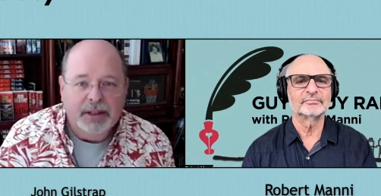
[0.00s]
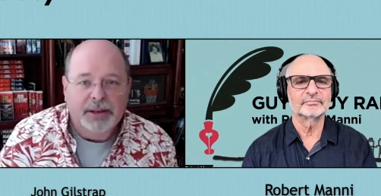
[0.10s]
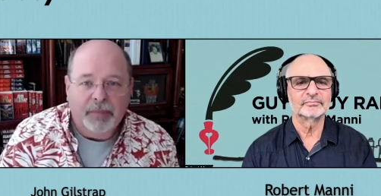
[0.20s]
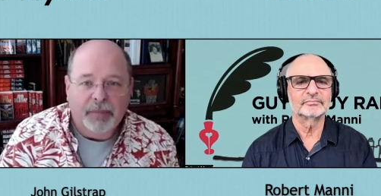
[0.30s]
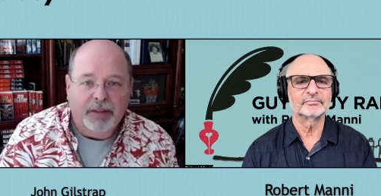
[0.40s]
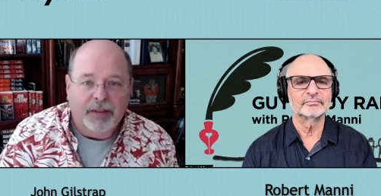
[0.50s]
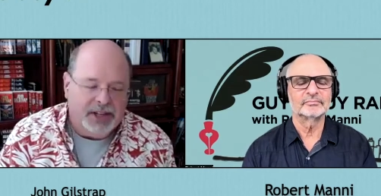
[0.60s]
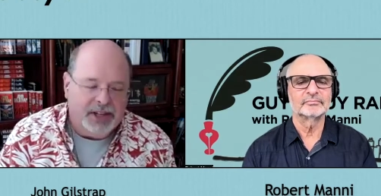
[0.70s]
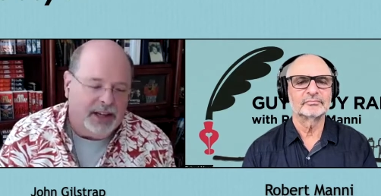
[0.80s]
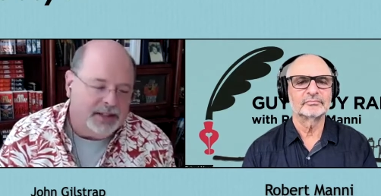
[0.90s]
Speaker 1: And the
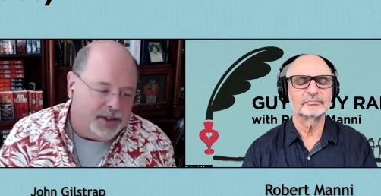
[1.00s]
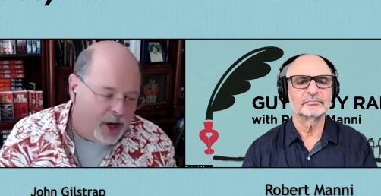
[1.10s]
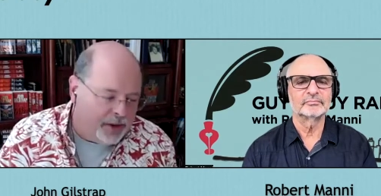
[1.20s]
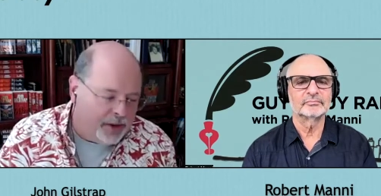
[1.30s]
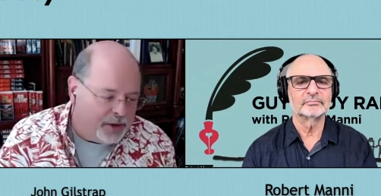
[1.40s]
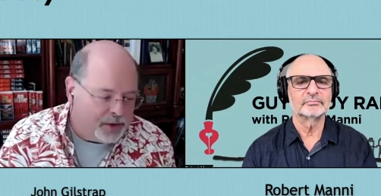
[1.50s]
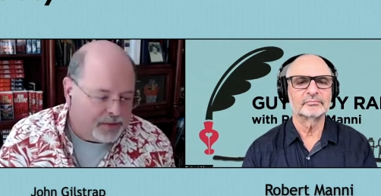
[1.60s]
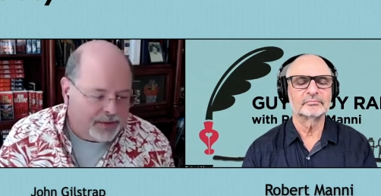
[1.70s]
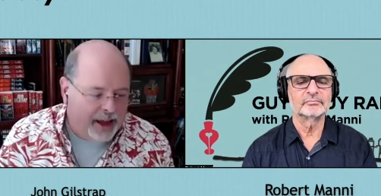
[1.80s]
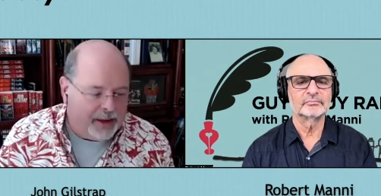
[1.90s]
stakes in Jonathan's
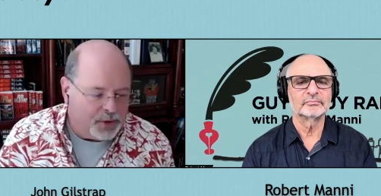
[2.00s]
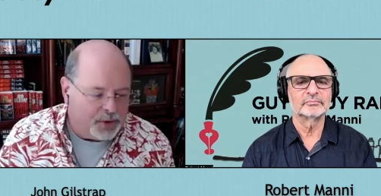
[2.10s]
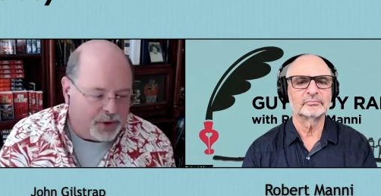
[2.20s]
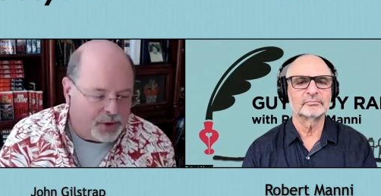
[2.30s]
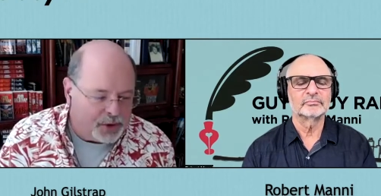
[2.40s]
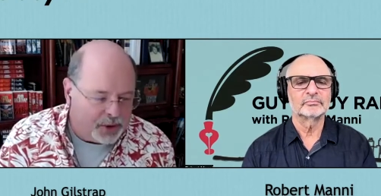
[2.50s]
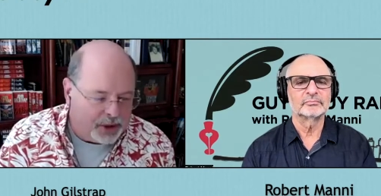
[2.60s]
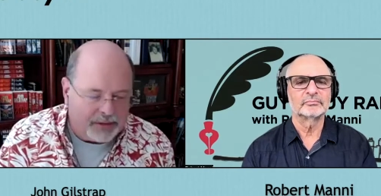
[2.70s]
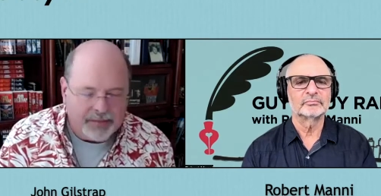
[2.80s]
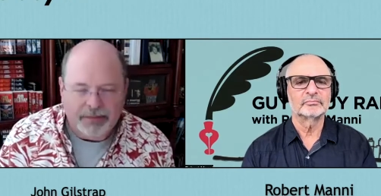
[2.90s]
games are usually
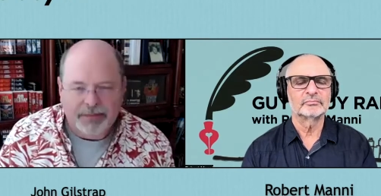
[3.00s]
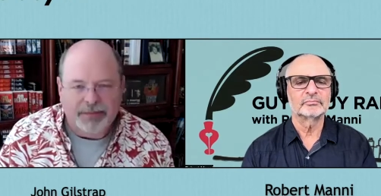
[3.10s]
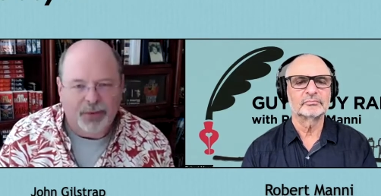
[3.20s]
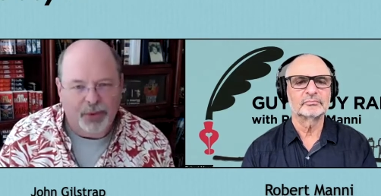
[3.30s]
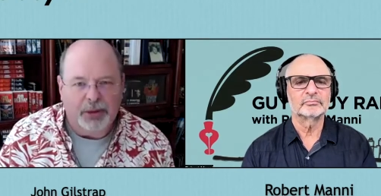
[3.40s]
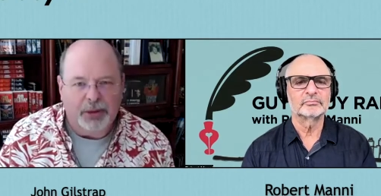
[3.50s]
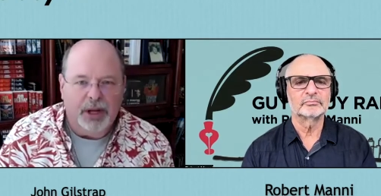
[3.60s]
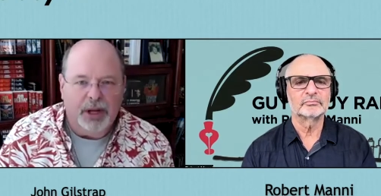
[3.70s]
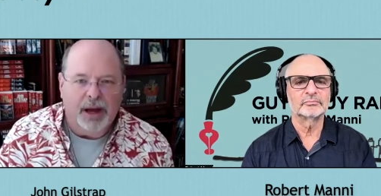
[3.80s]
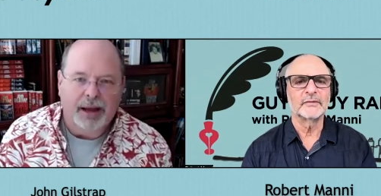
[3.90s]
really pretty high.
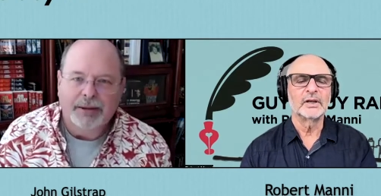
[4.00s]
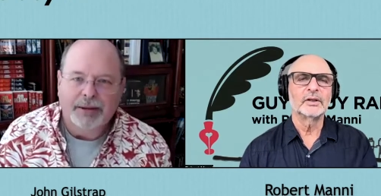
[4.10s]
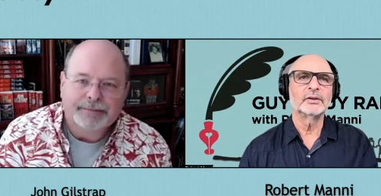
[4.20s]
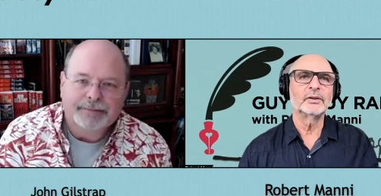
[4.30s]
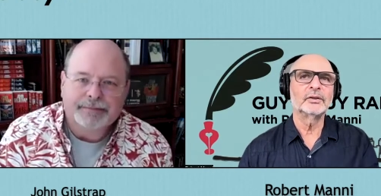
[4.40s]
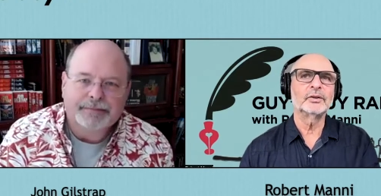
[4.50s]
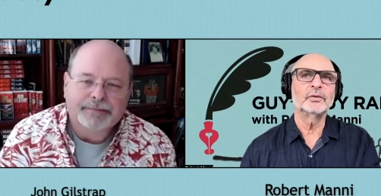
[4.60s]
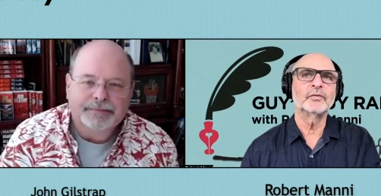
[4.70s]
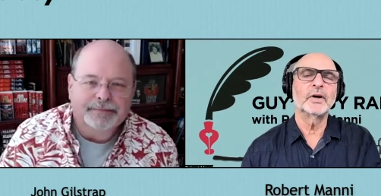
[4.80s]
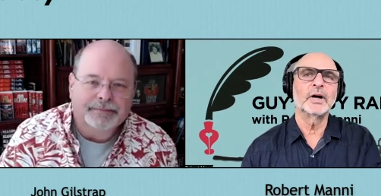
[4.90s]
Speaker 2: Do you
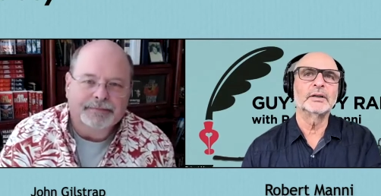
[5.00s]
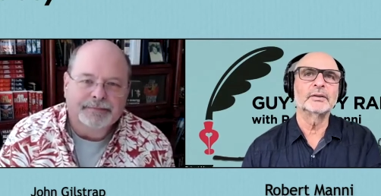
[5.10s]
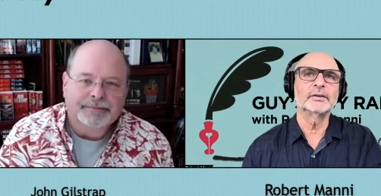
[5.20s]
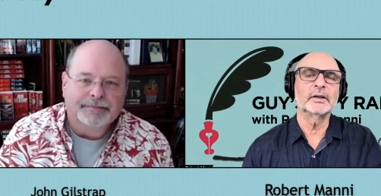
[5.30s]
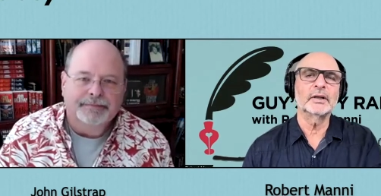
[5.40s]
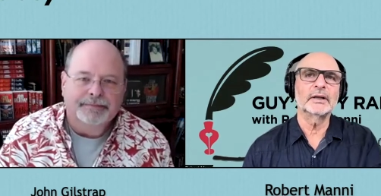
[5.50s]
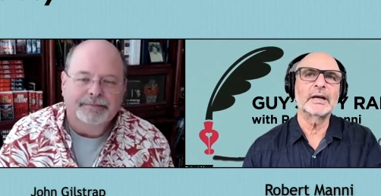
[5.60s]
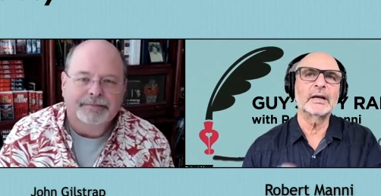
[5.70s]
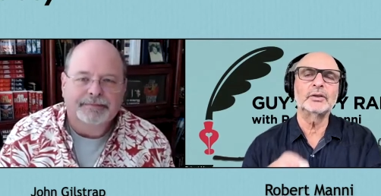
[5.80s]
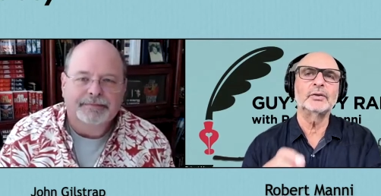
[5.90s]
find is like, how
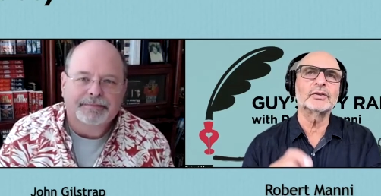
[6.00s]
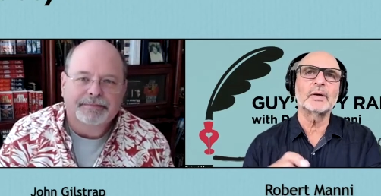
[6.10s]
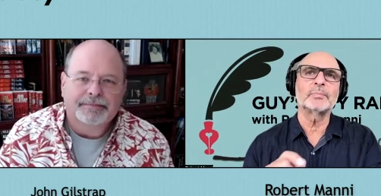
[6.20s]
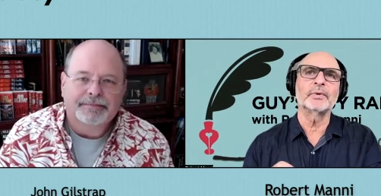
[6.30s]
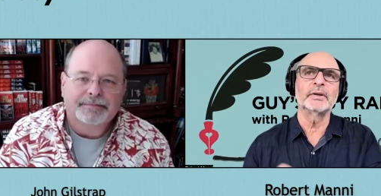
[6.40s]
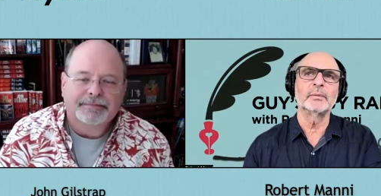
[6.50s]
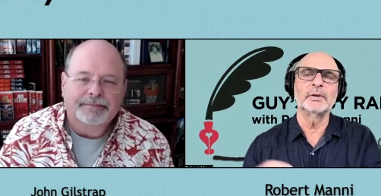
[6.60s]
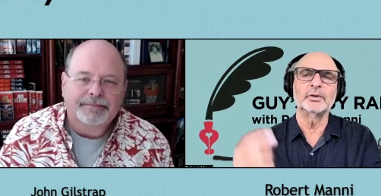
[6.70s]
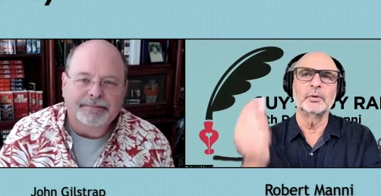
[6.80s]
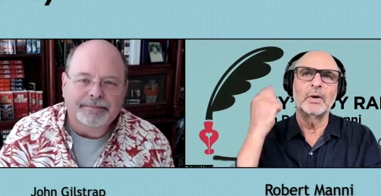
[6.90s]
do you separate him in
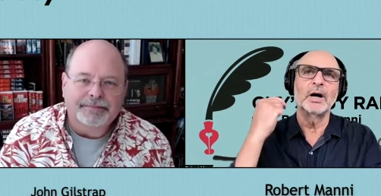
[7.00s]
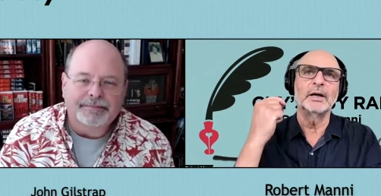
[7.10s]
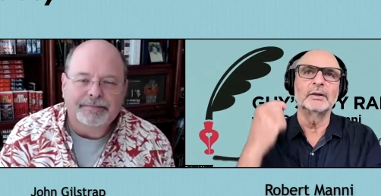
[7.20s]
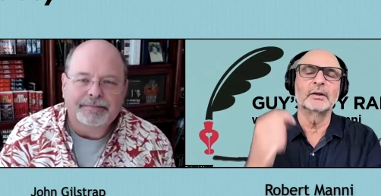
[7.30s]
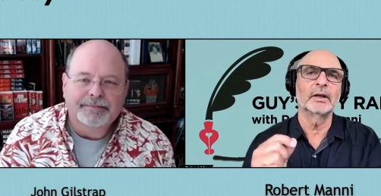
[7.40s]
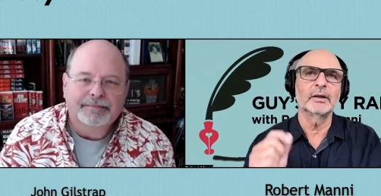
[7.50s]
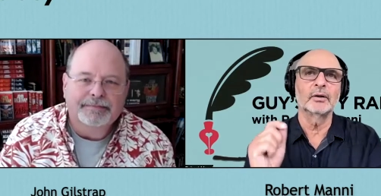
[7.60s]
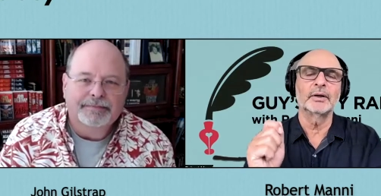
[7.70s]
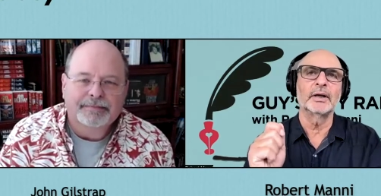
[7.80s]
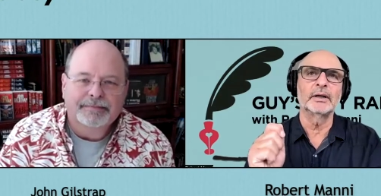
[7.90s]
your mind? Like,
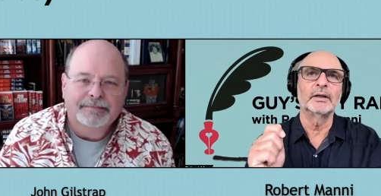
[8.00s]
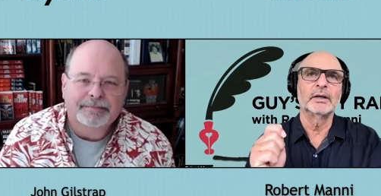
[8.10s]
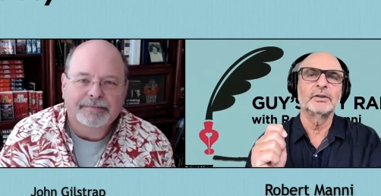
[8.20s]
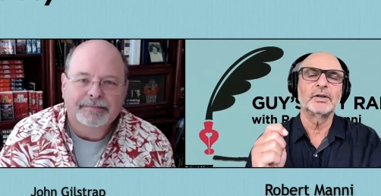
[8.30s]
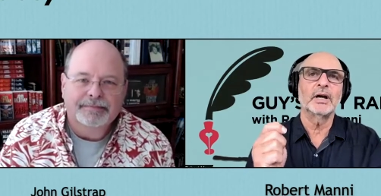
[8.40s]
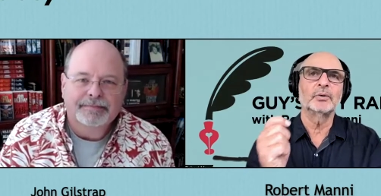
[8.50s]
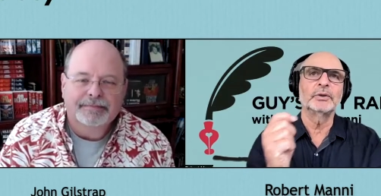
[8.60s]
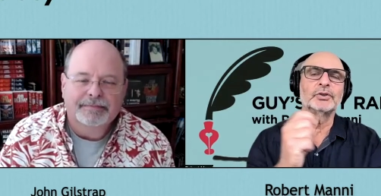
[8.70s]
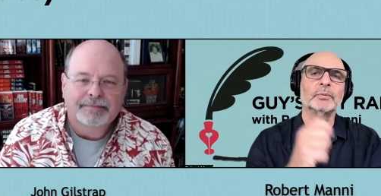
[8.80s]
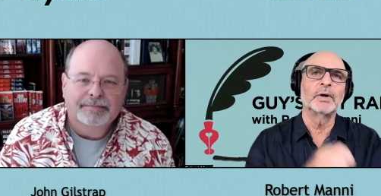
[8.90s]
okay, Jack
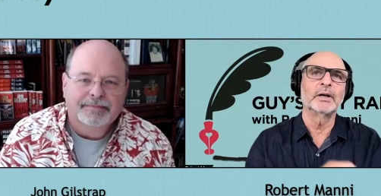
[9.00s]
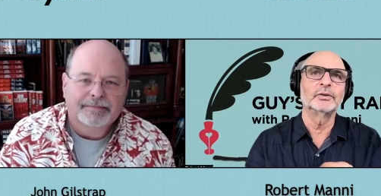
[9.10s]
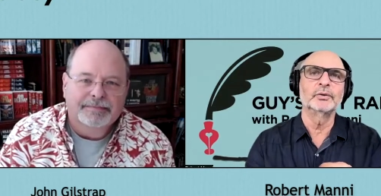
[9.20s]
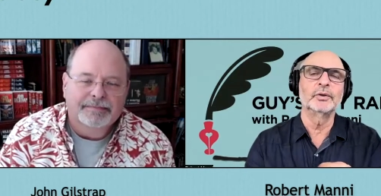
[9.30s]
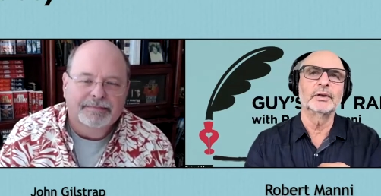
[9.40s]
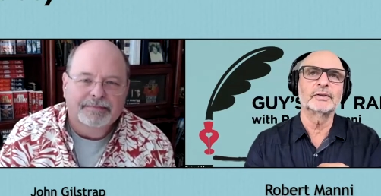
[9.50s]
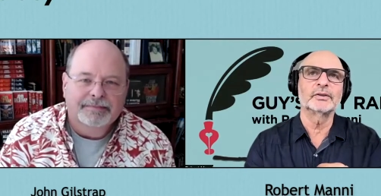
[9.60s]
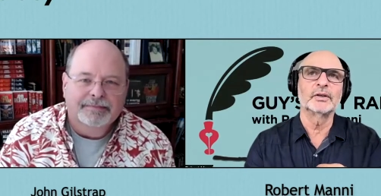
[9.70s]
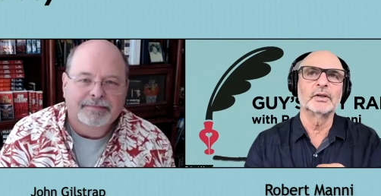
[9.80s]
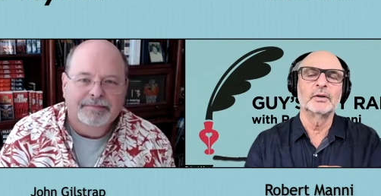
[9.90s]
Reacher might do this,